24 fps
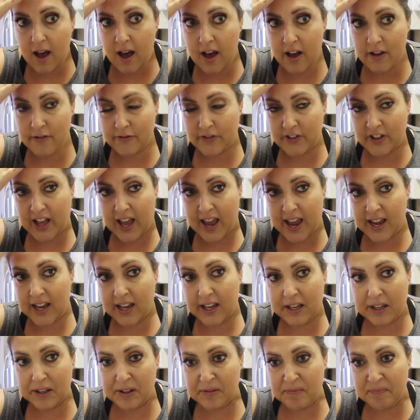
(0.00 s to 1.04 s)
of
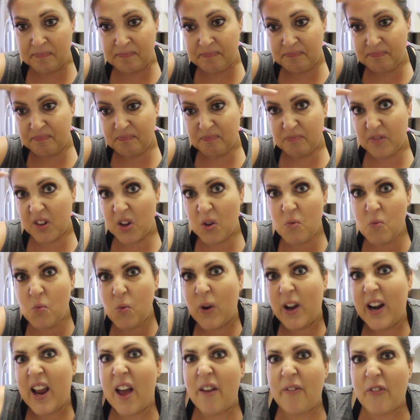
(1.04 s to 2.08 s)
like
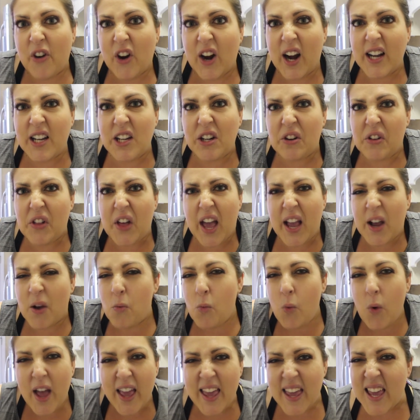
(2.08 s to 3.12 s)
whatever. And you're like,
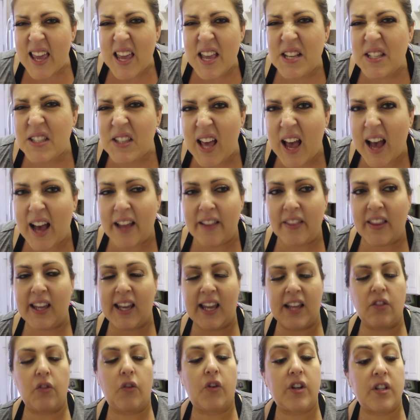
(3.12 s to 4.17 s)
what is that?
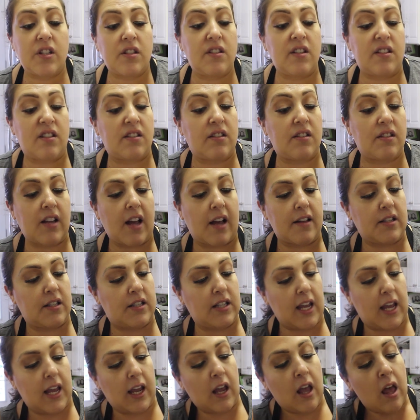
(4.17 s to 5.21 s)
Like it looks
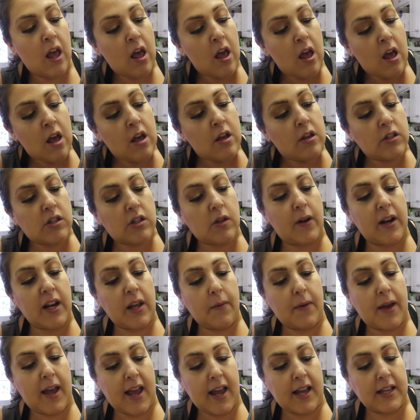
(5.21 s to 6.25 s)
disgusting. So
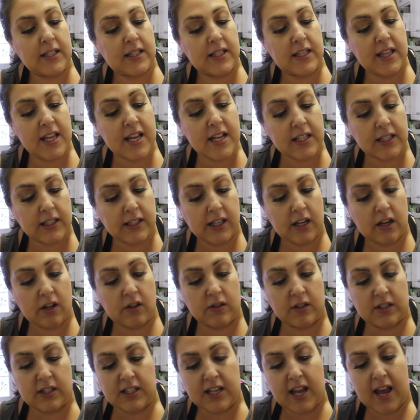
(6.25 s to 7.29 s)
anyways, this
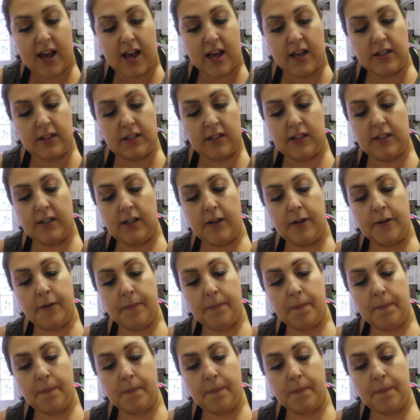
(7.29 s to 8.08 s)
little set